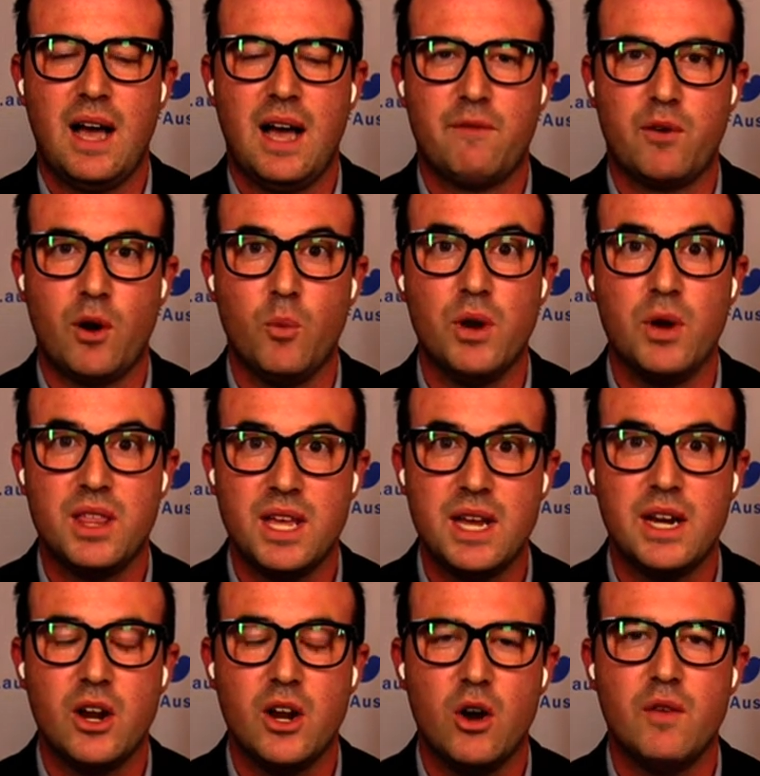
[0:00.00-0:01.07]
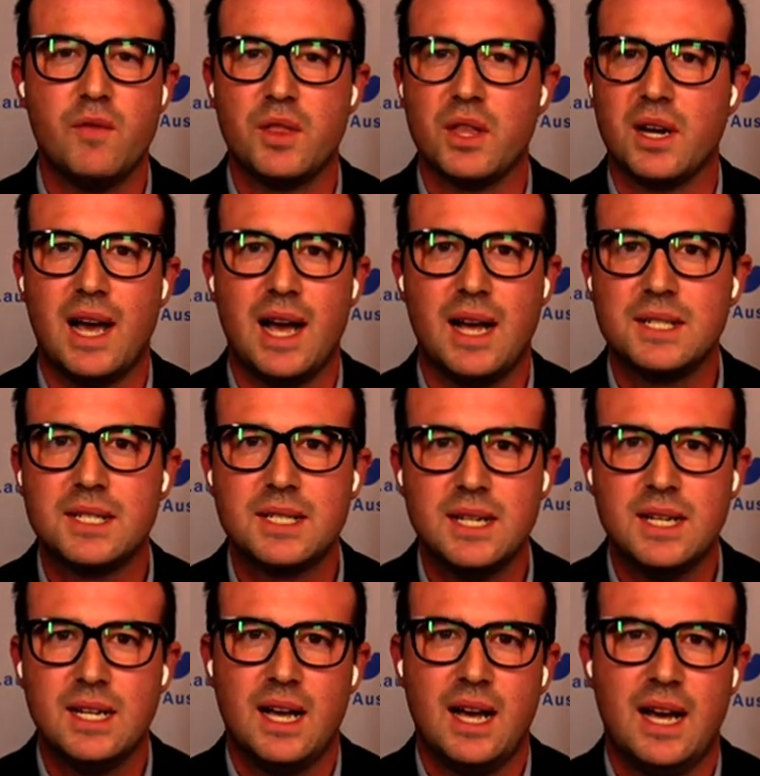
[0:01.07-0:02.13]
from within over the last
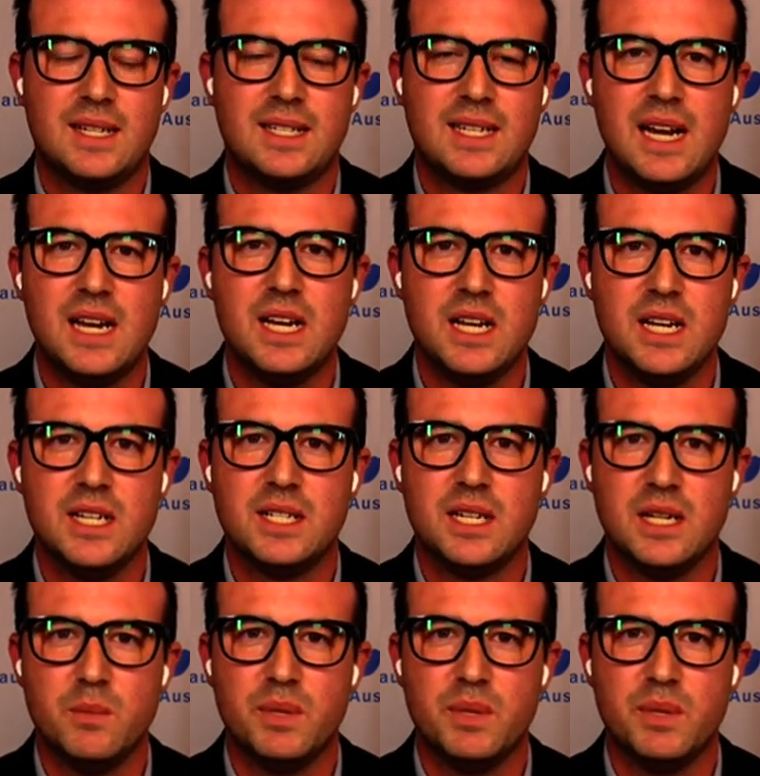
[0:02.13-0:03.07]
10 years in